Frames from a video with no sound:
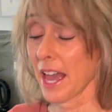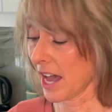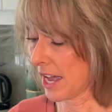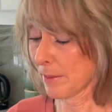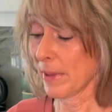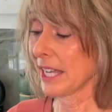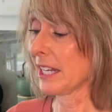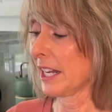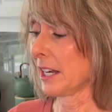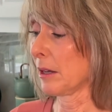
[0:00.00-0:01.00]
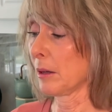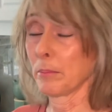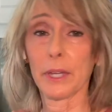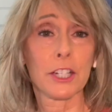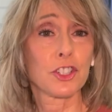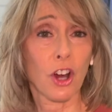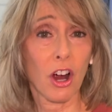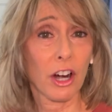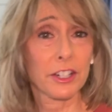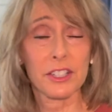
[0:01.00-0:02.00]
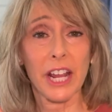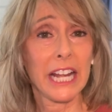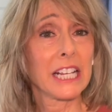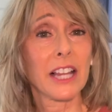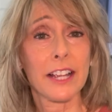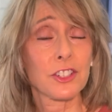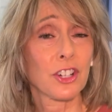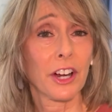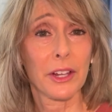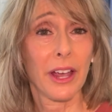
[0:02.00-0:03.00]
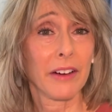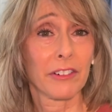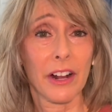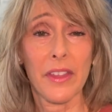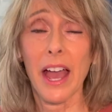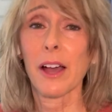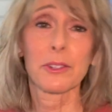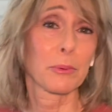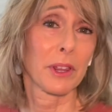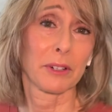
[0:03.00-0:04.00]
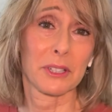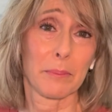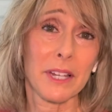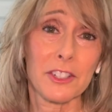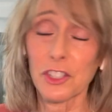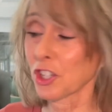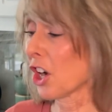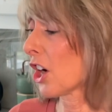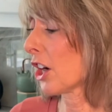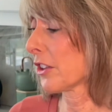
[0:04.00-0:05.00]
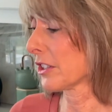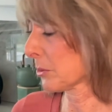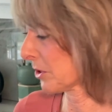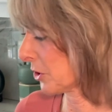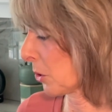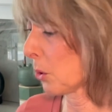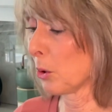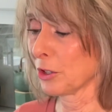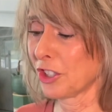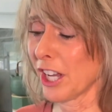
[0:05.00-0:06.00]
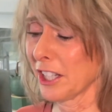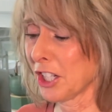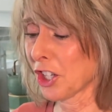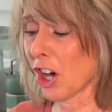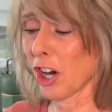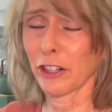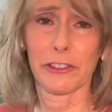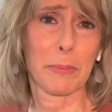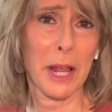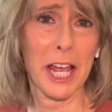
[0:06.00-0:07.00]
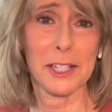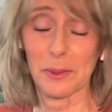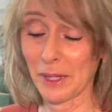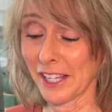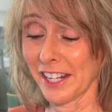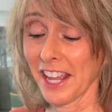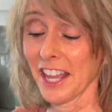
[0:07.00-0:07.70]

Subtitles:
I make it in a big jar, just any glass jar you have around the house, whether it's a mason jar. This was an old jelly jar from my husband.